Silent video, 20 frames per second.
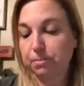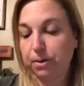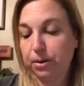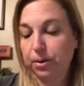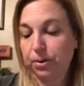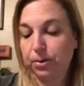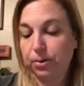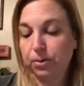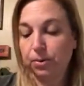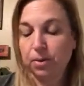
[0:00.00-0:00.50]
a
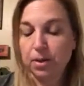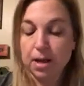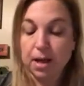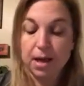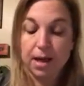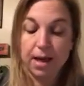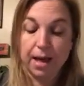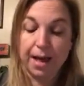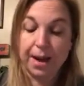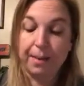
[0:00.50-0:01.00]
pole,
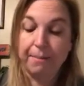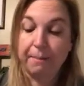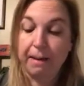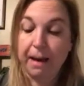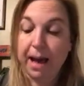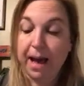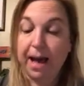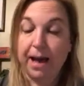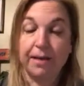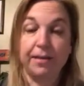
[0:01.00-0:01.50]
and a
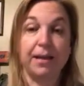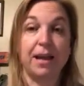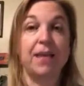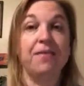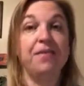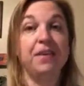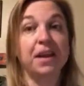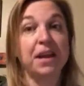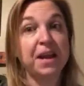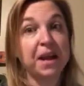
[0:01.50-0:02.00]
path.
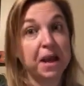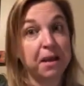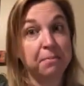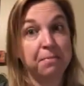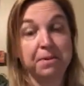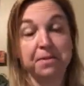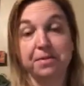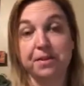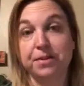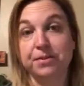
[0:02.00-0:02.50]
And then he had to
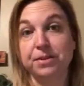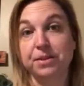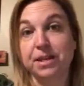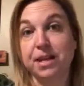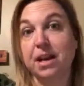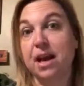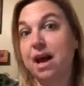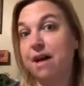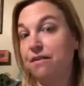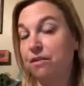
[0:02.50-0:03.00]
put those
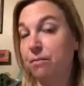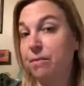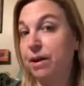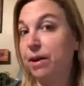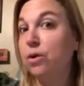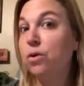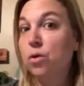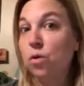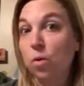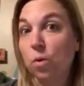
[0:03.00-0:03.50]
in
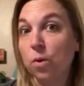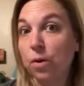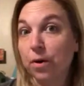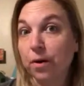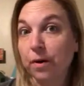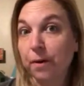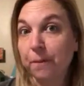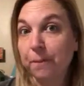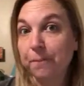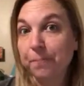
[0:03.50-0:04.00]
alphabetical
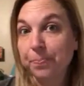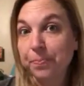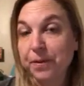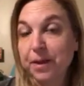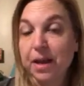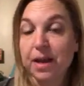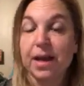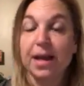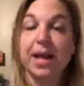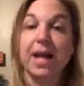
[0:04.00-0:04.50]
order.
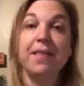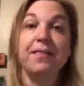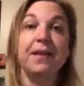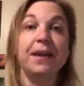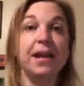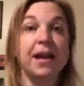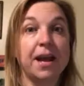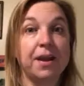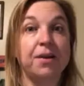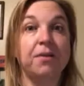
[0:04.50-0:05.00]
And
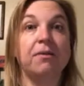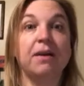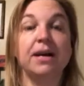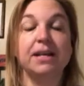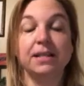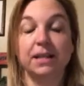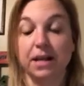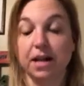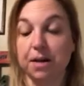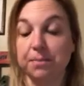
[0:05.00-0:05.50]
then he had to
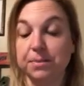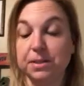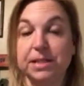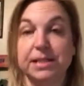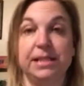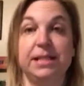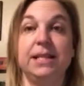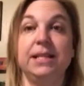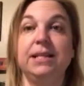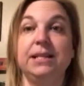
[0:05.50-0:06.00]
write a couple of
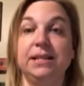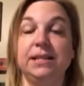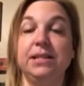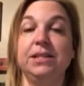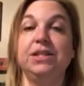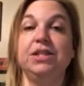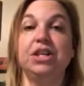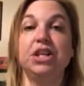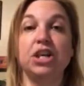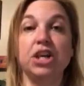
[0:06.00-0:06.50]

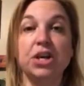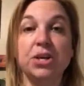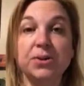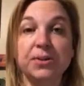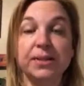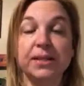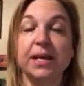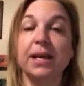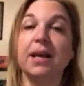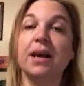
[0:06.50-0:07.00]
sentences
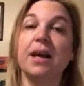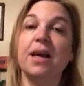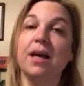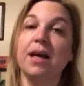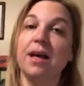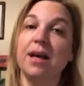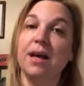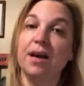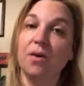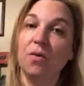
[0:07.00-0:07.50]
using
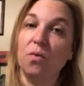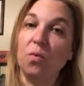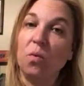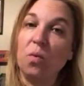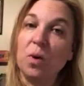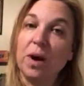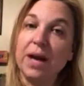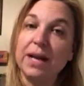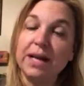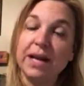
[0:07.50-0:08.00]

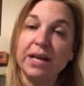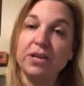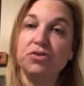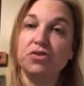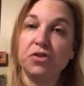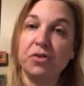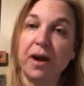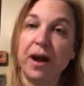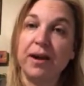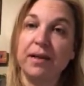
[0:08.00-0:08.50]
what he
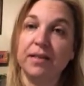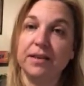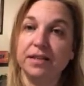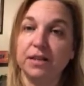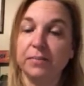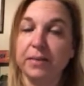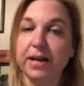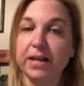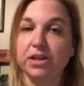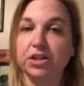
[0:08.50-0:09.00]
drew out of
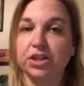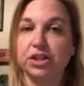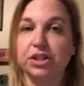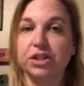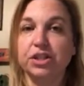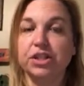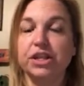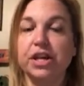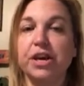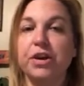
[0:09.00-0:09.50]
this
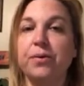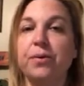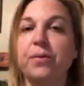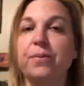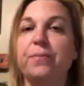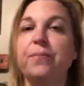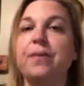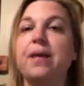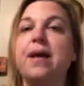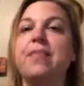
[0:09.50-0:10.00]
picture. So
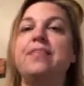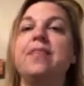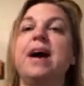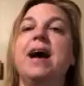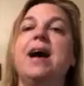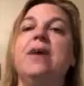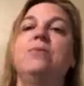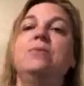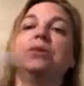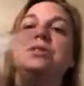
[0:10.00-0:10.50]

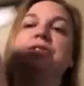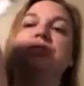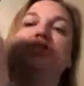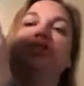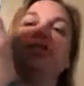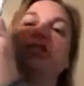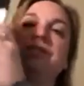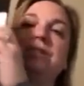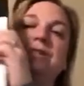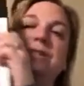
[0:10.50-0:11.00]
that was
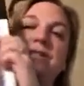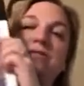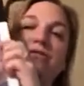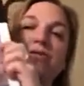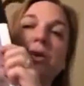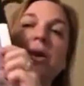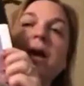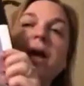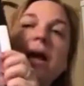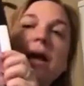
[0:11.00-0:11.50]
just,
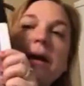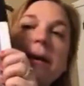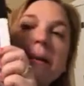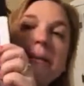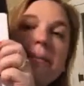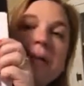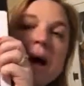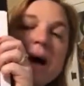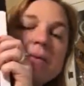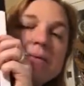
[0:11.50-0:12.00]
for
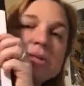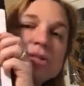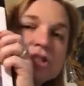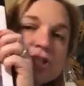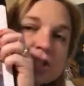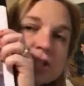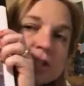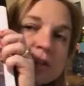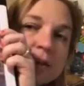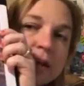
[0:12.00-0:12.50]
him, that was
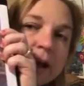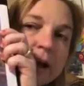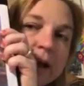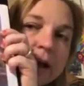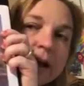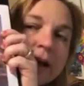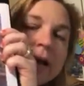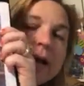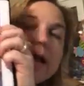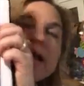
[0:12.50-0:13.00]
just
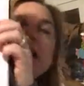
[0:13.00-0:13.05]
like